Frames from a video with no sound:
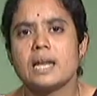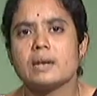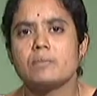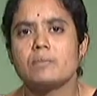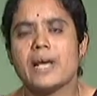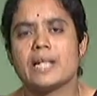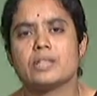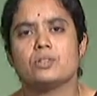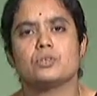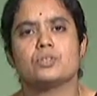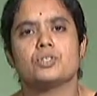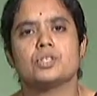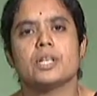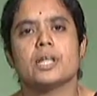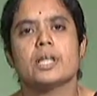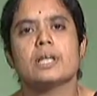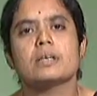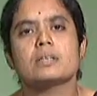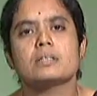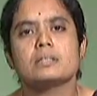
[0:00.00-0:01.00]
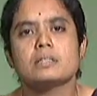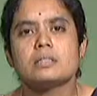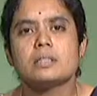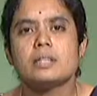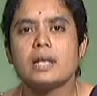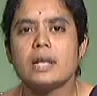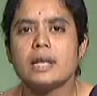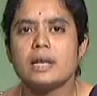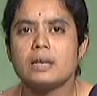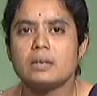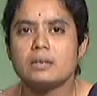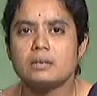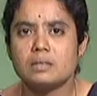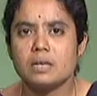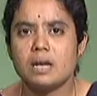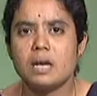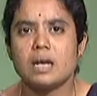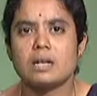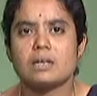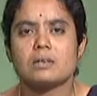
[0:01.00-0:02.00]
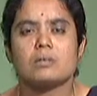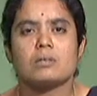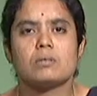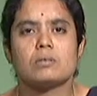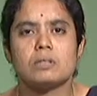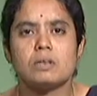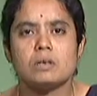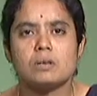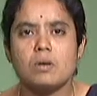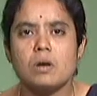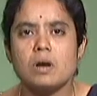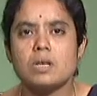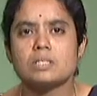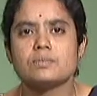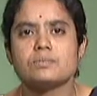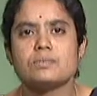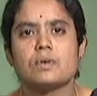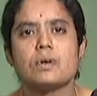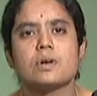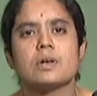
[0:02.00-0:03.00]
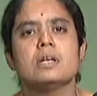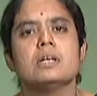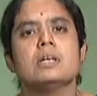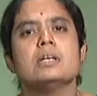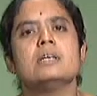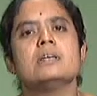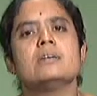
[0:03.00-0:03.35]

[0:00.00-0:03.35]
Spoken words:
pathogenic. They are the cause for